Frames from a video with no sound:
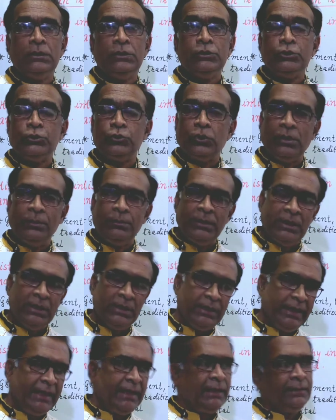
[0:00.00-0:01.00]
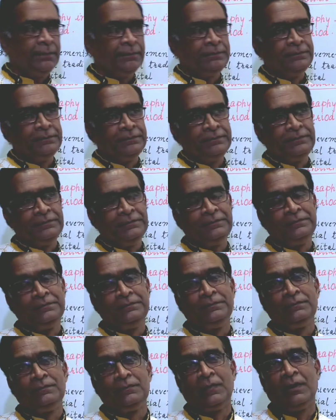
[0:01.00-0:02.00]
Sugam Learning.
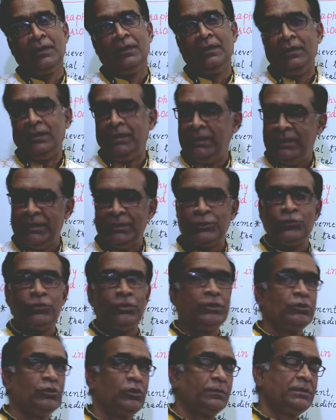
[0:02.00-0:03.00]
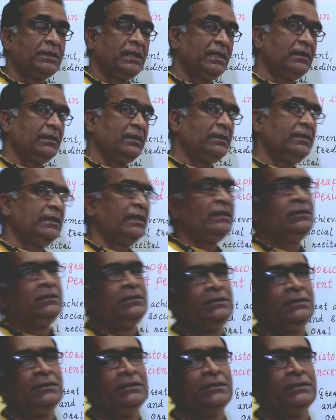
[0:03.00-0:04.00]
Dear students of Standard 10th,